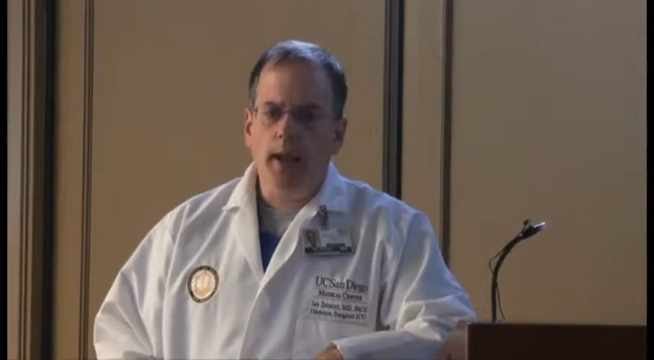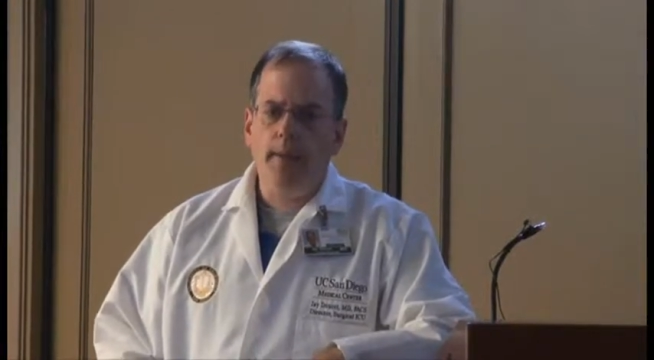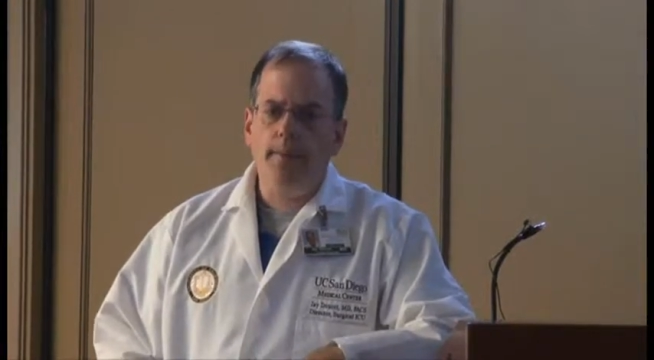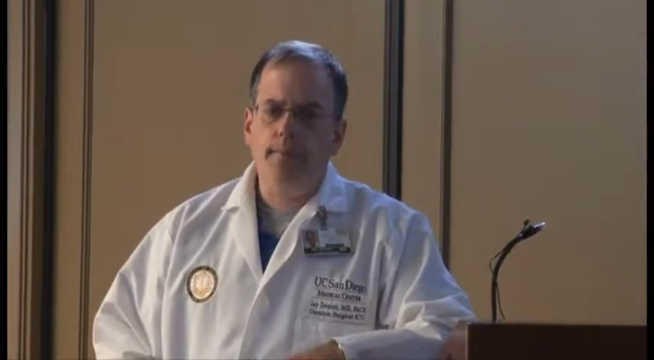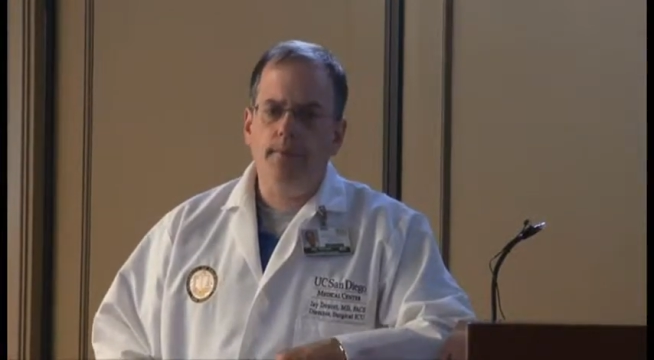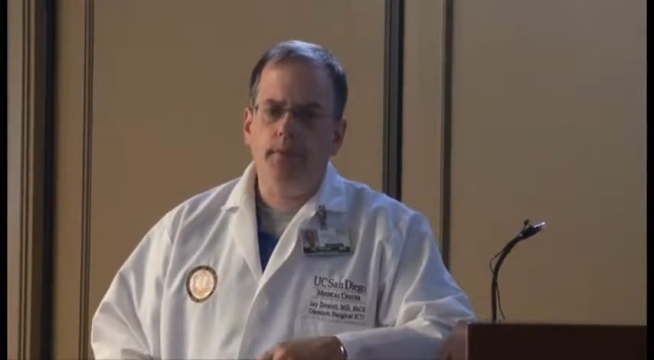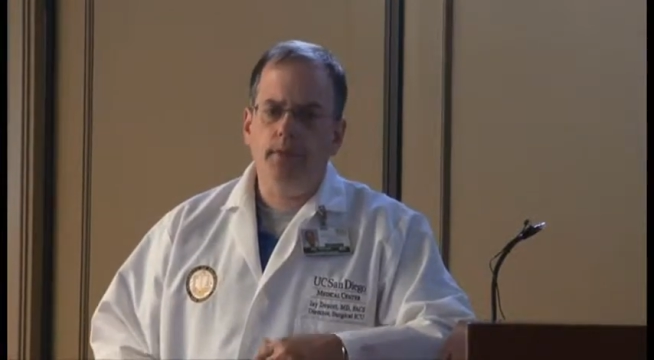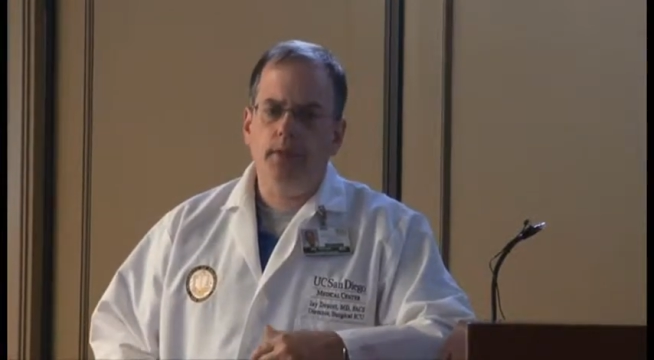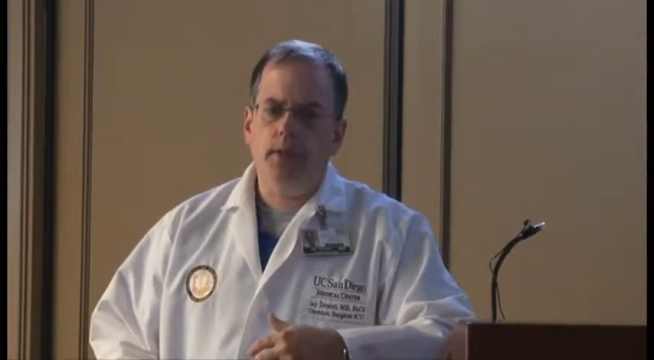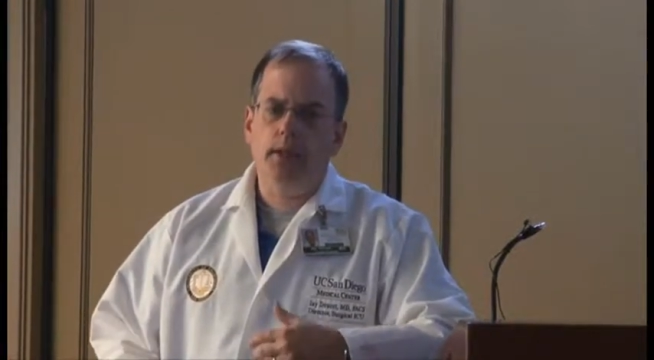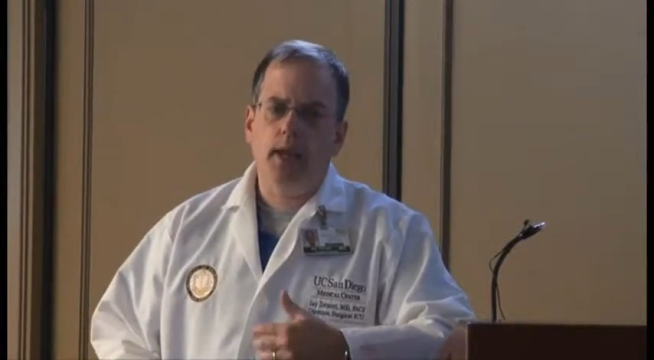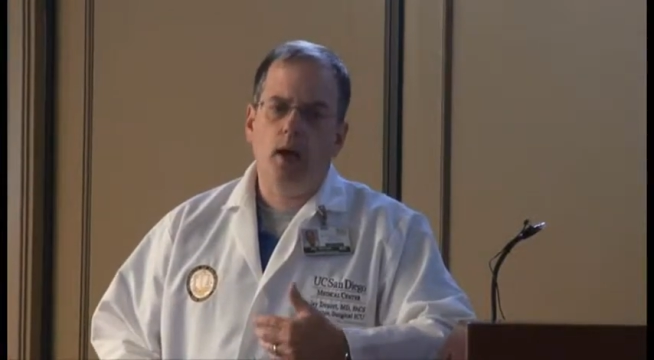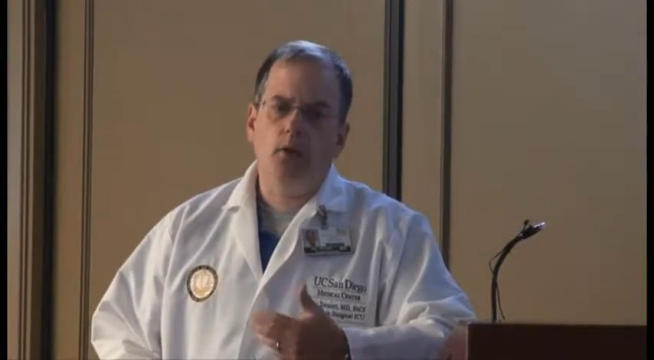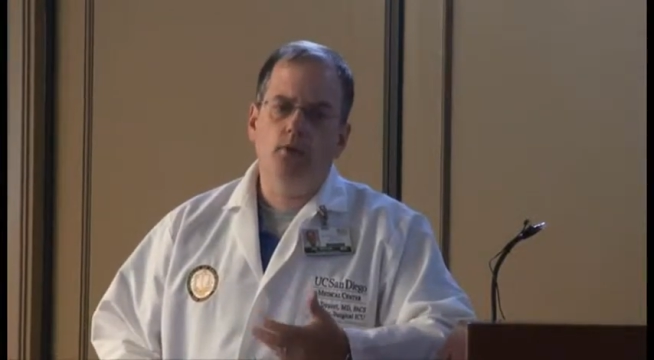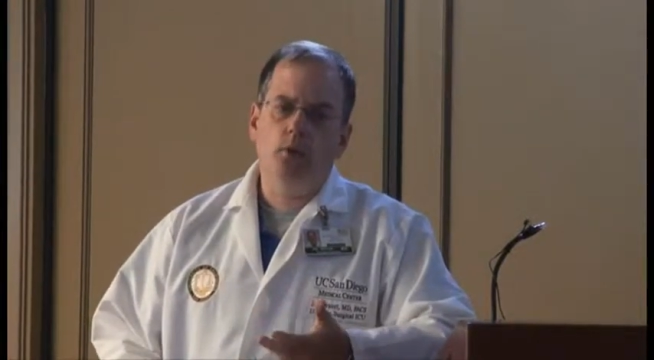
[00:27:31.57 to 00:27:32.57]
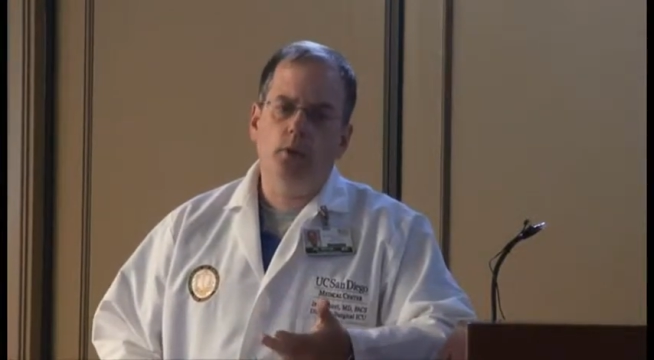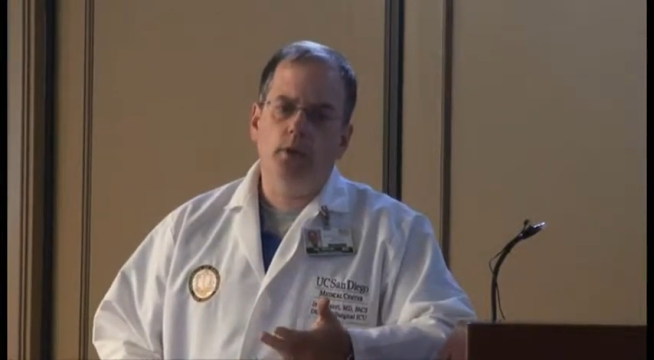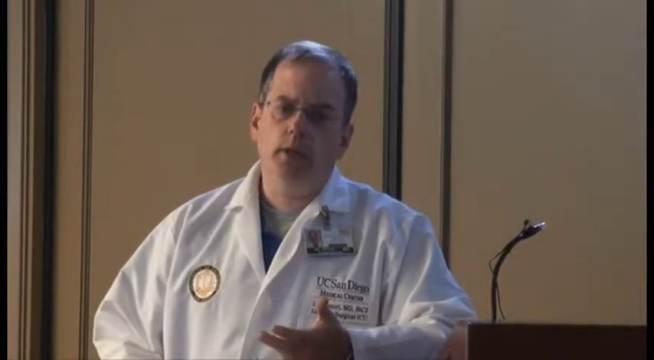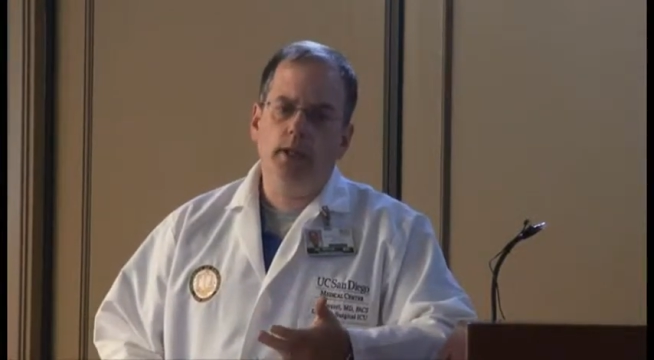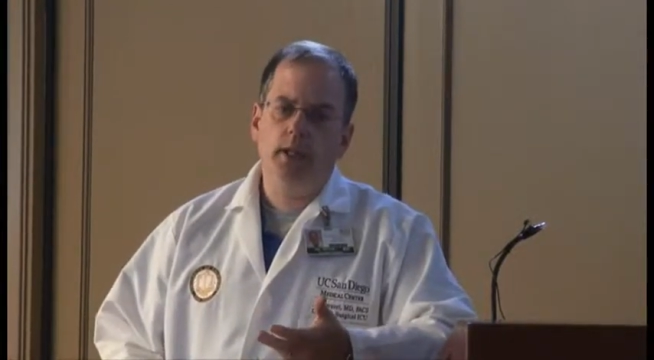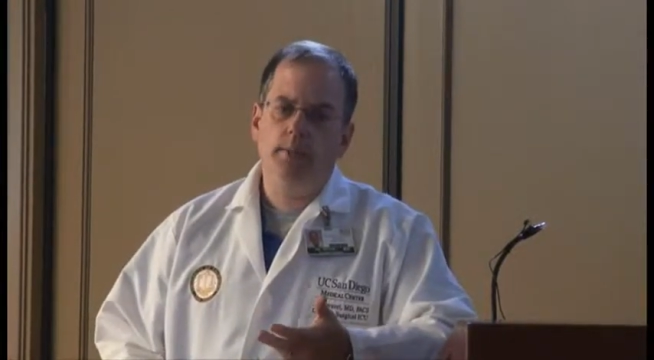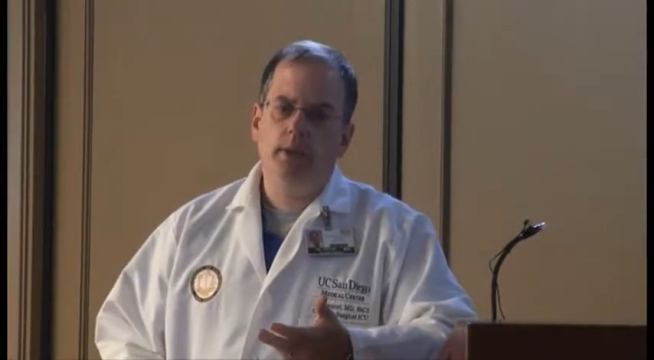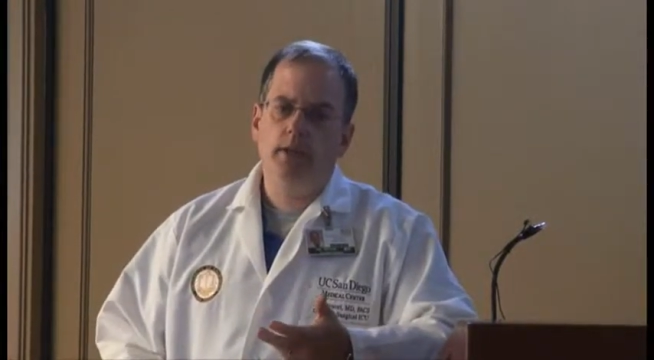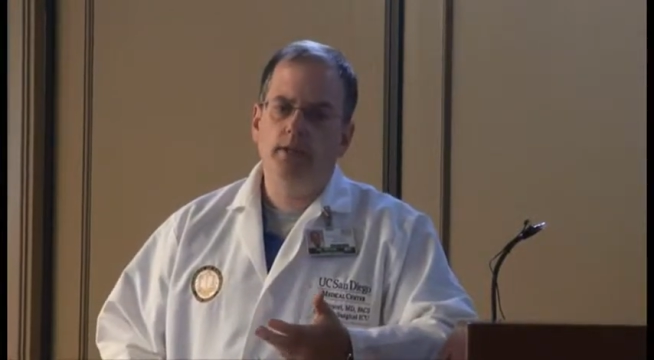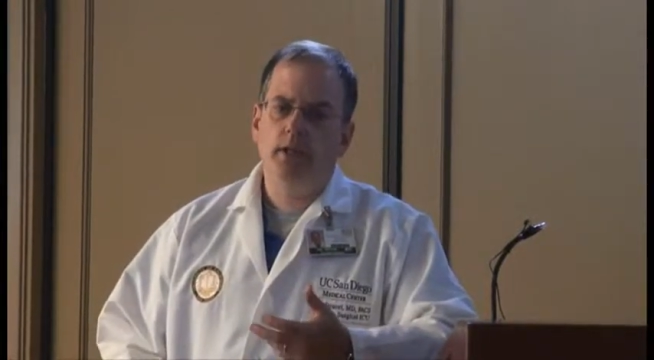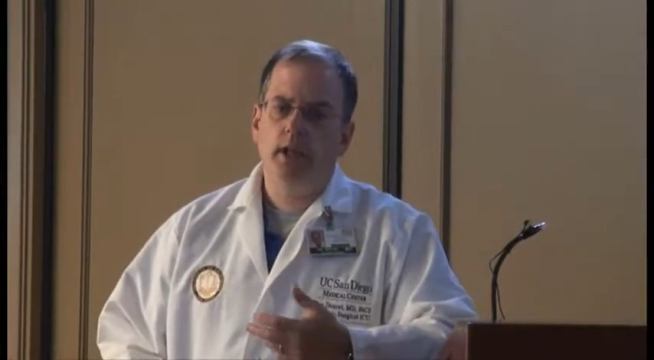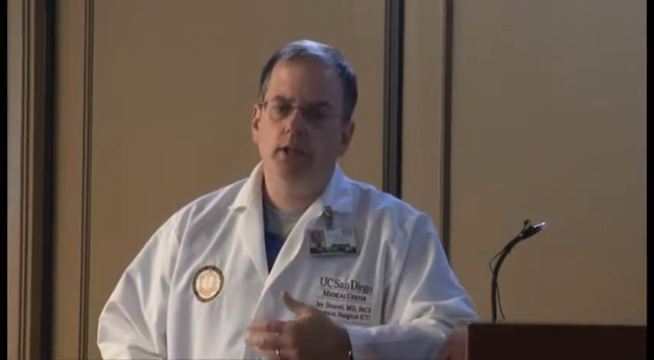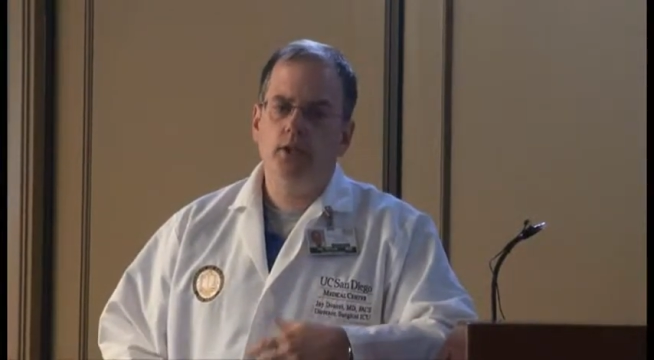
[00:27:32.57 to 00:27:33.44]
And the California EMS